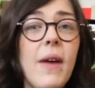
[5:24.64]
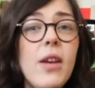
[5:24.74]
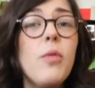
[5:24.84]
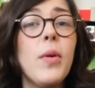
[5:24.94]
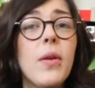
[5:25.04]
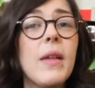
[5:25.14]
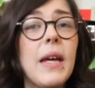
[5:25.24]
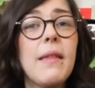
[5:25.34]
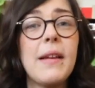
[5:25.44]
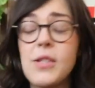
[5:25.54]
final book that
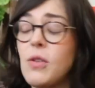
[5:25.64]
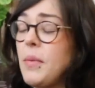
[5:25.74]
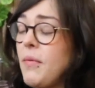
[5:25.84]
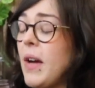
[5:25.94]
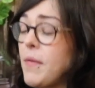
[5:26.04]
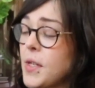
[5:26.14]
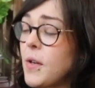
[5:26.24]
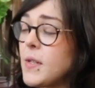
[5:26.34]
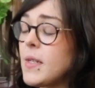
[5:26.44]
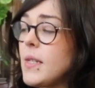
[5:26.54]
I think is going to be five
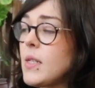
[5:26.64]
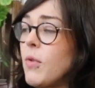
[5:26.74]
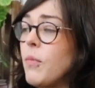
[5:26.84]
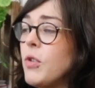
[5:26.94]
stars is this one,